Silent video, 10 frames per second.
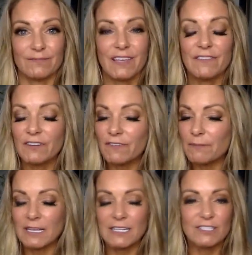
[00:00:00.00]
Even if it
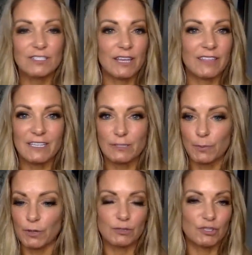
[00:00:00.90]
means at this
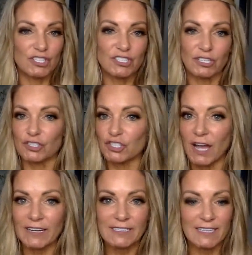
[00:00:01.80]
point you just start
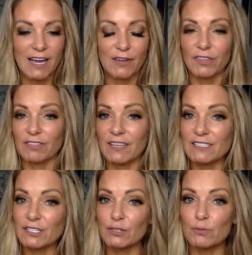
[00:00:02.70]
jotting down the things
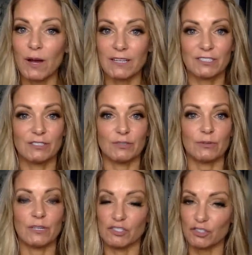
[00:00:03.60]
that you want to do
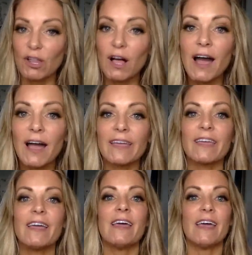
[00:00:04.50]
in July
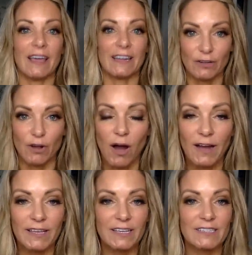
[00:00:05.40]
and in
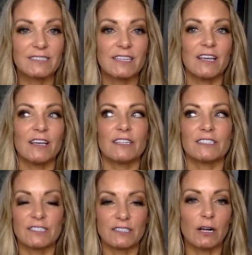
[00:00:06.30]
August,
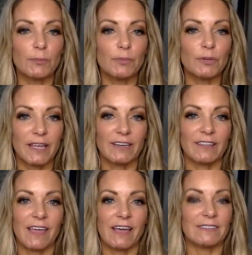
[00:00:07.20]
start planning
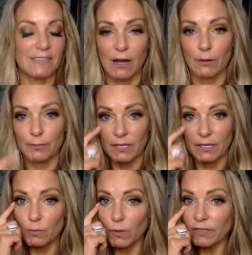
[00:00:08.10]
that now.
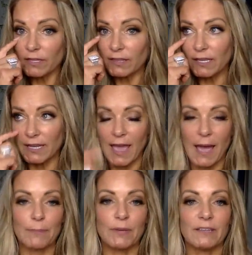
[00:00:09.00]
Because one thing that can
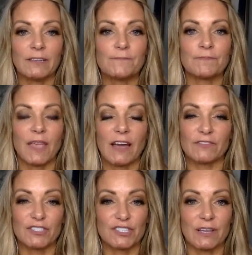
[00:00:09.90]
happen
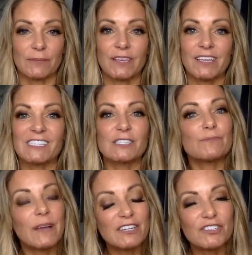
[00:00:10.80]
after Summit,
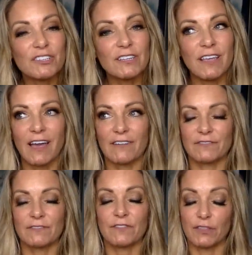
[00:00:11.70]
especially
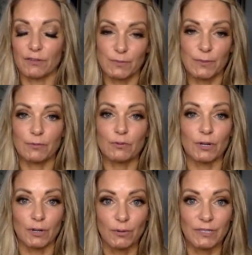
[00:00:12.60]
for those people
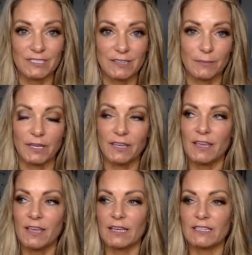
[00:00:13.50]
who are going to Summit,
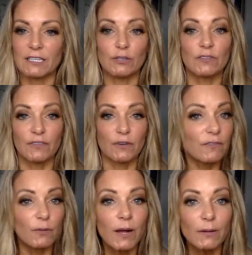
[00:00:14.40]
is that you can feel
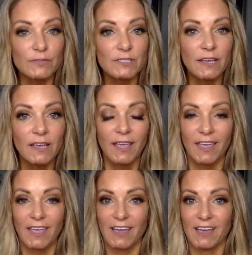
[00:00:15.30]
overwhelmed
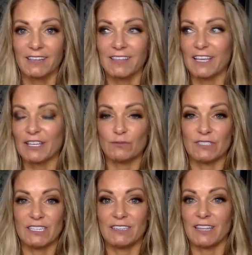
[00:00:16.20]
and like
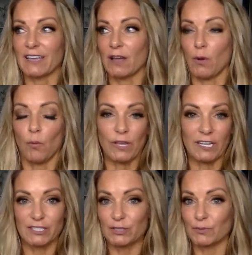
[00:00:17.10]
you need like a
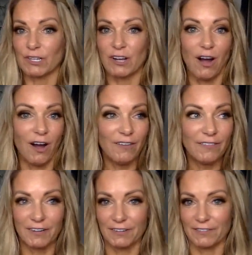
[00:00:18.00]
week to
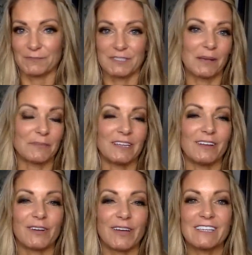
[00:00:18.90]
recover from
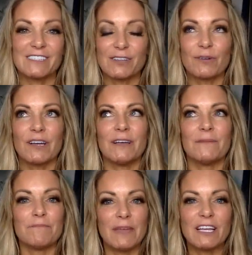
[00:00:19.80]
Summit, okay? So
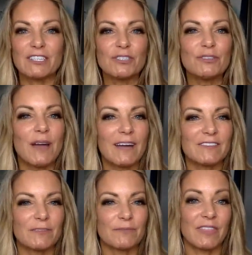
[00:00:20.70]
make sure you
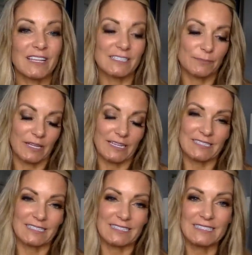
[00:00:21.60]
have some things in
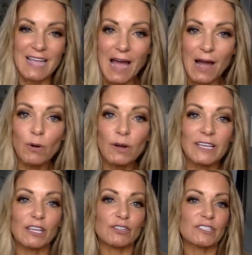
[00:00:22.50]
place
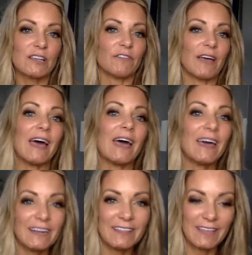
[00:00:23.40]
now. Get yourself
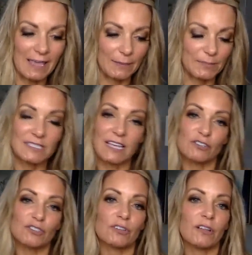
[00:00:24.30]
ahead of the game.
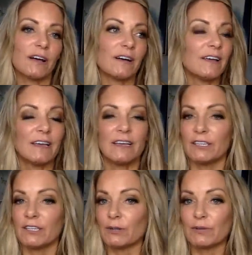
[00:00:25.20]
Schedule
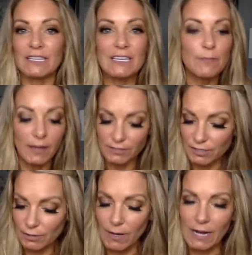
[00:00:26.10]
an email
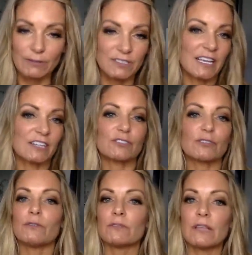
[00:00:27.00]
to go out,
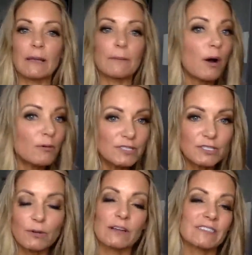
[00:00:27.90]
schedule like
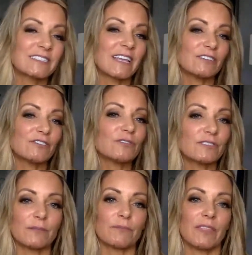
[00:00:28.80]
posts to go out,
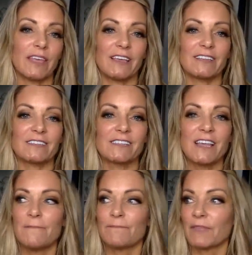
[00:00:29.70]
schedule some
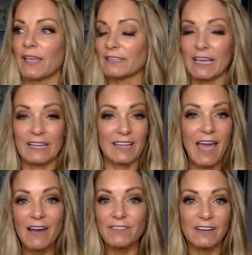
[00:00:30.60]
things, and
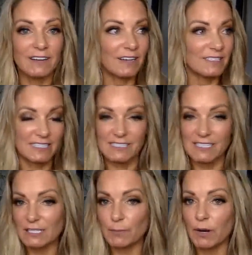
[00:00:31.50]
have a
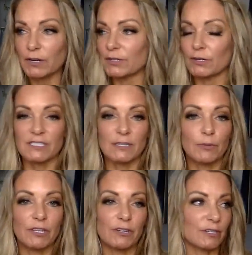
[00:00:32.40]
success partner or
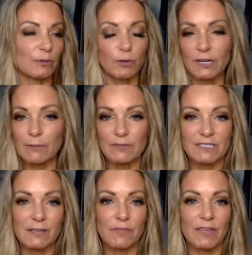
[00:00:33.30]
someone that you're gonna work on
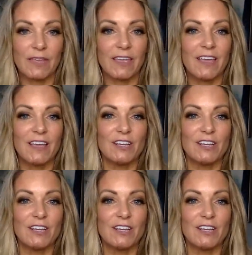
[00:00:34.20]
with something,